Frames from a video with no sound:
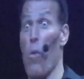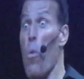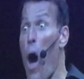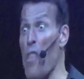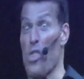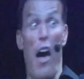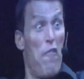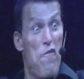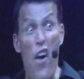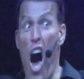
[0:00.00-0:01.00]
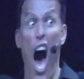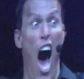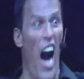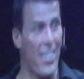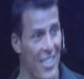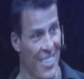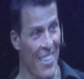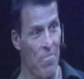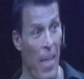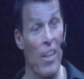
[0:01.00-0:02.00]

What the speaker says: what the fuck?